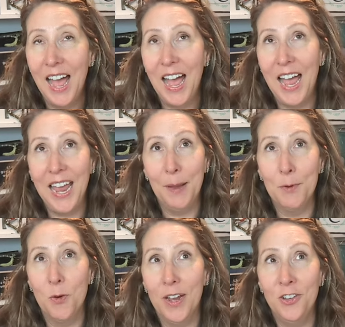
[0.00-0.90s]
I am
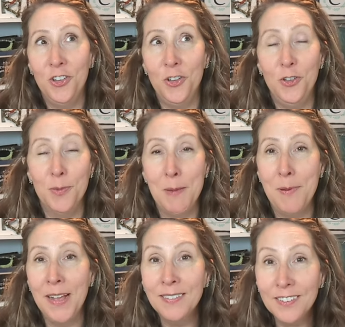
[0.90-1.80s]
going to do my
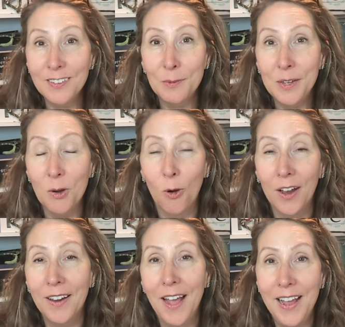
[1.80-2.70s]
best to be
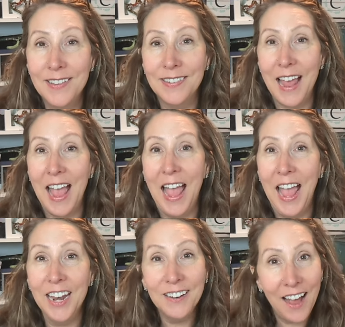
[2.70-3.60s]
organized
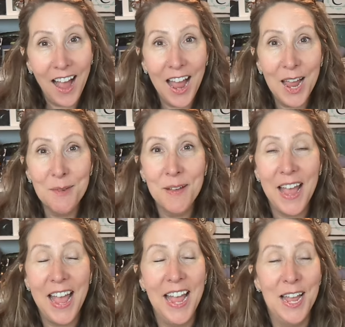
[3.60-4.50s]
ahead of time
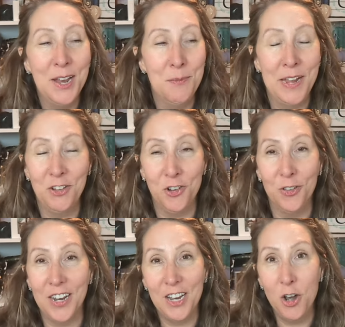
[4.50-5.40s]
and make sure
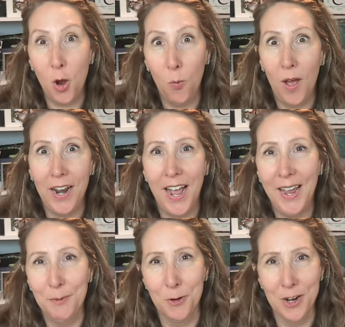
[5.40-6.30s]
that I know what I
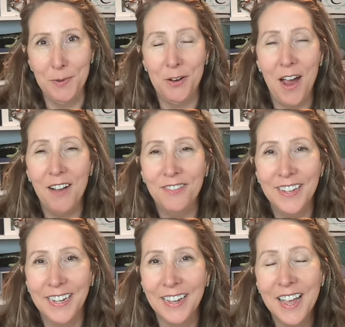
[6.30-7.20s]
am going to be
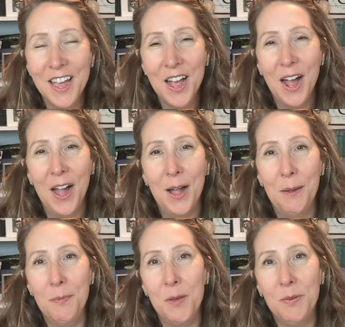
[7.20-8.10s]
crafting
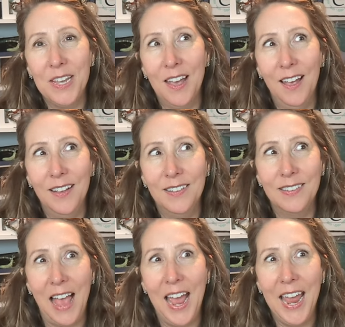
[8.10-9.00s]
um, because
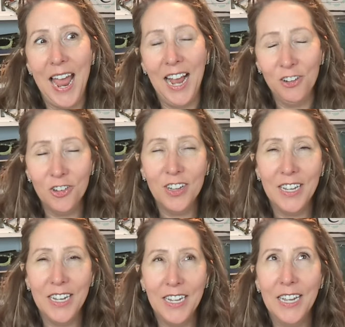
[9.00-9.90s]
I
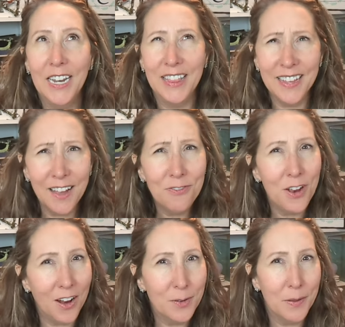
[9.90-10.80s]
actually, and I think I've
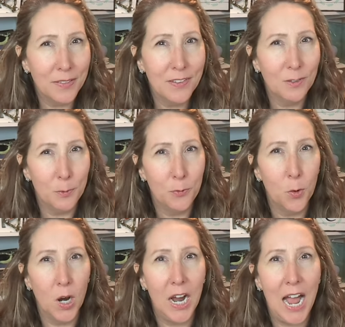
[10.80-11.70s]
talked about this
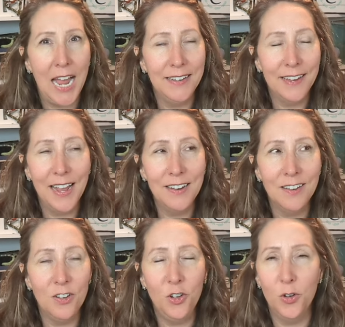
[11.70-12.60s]
before, I tend
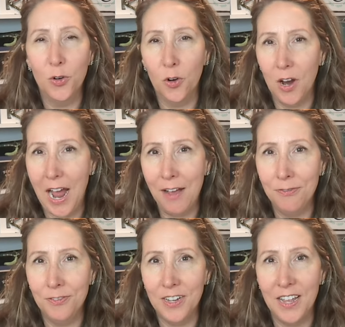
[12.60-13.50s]
to
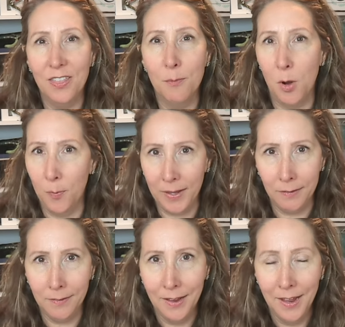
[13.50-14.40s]
craft in the moment.